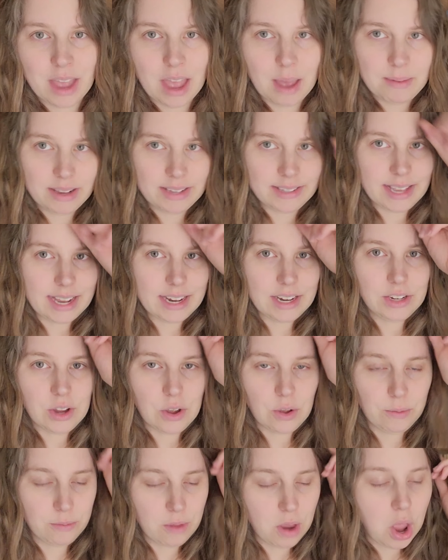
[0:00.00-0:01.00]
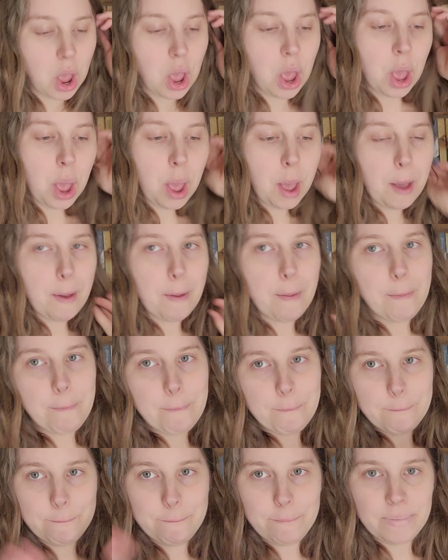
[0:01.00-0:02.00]
I'm excited to own
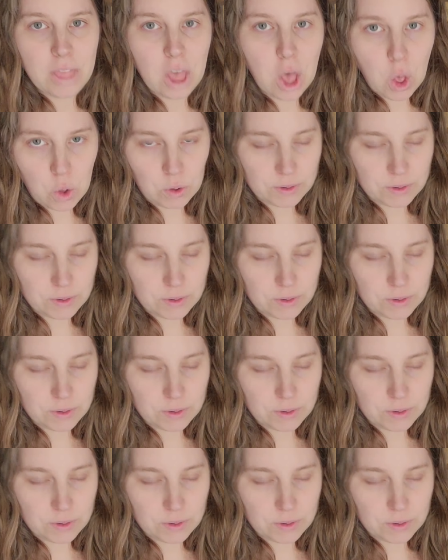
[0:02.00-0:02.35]
the whole